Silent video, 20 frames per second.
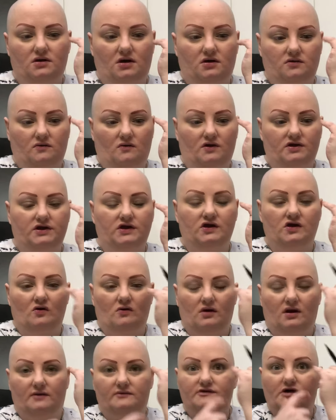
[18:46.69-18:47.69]
well, you know
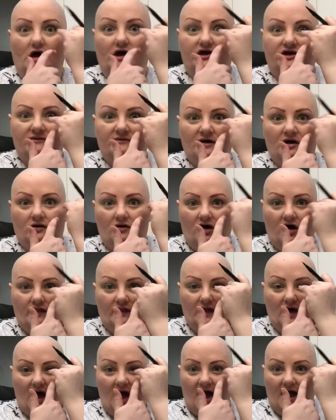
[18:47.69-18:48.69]
what I'm talking about, on
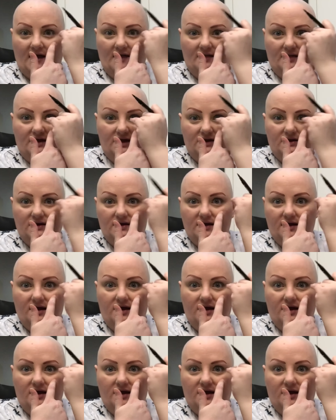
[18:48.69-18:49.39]
the eyelid.